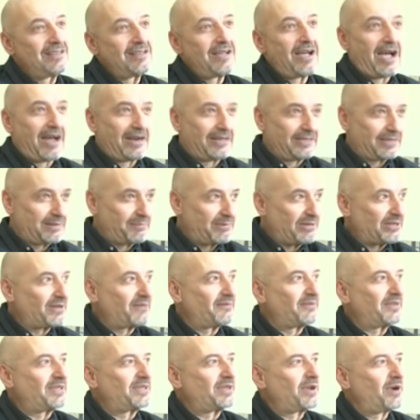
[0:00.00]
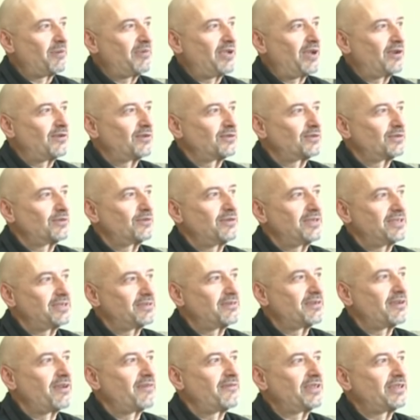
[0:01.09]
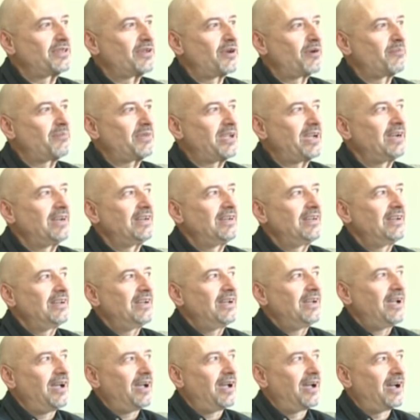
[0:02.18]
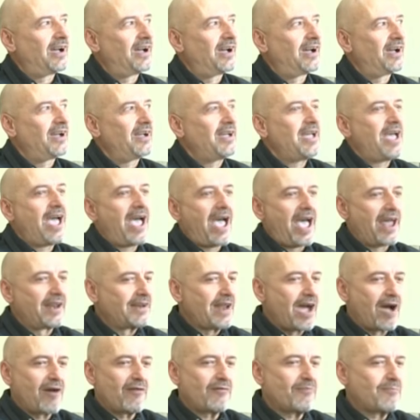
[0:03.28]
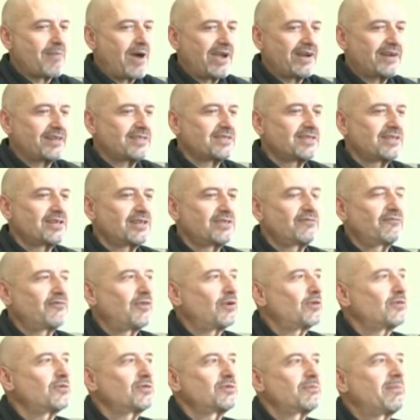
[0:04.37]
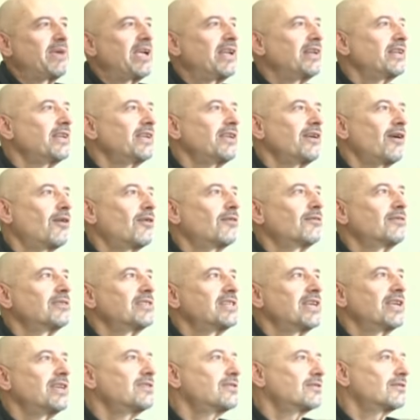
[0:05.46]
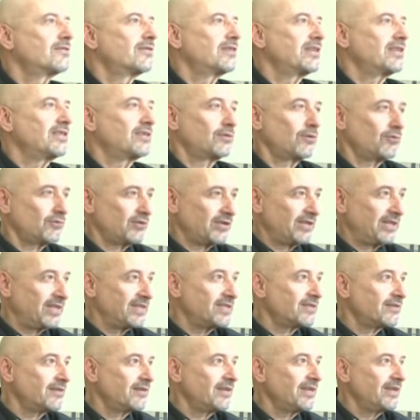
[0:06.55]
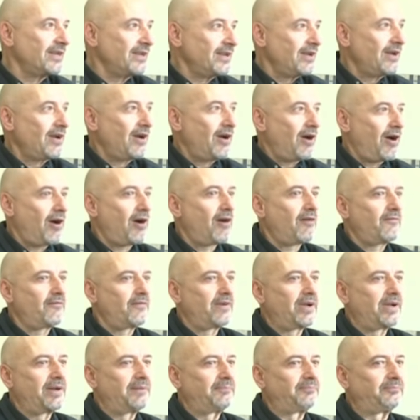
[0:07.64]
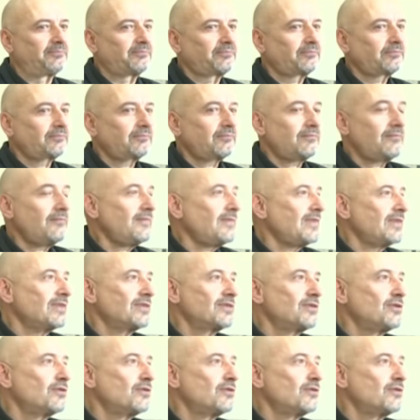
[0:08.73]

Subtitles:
a little bit of Ethiopia, also history of Ethiopia. And now my research focuses mainly on the history, social history of the